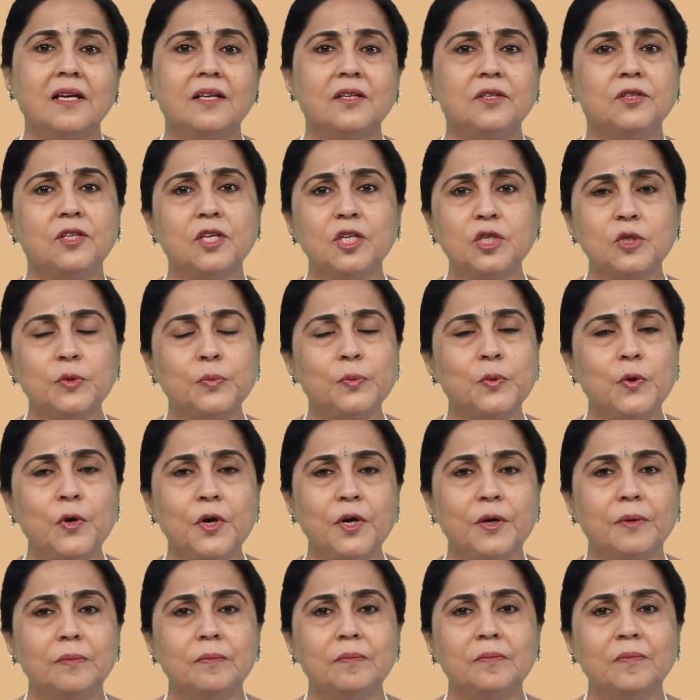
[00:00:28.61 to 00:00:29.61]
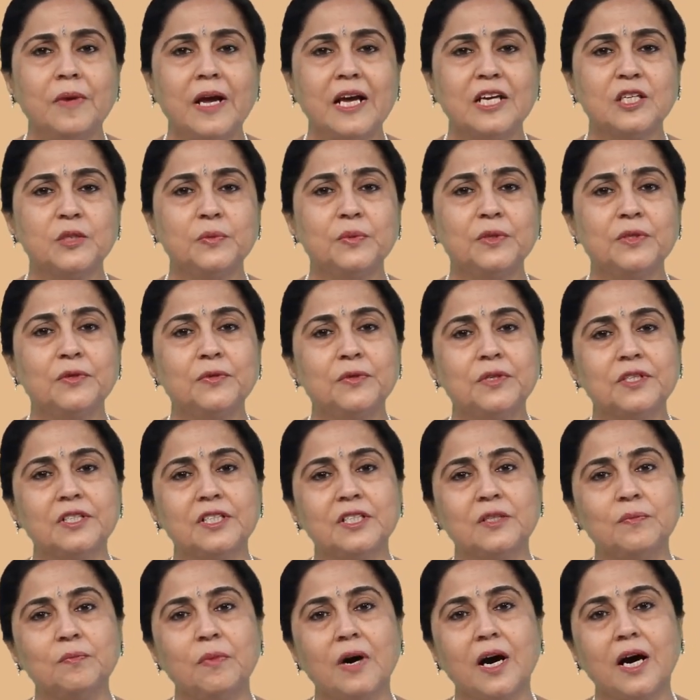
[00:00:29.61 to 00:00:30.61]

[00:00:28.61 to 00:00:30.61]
This poem has been written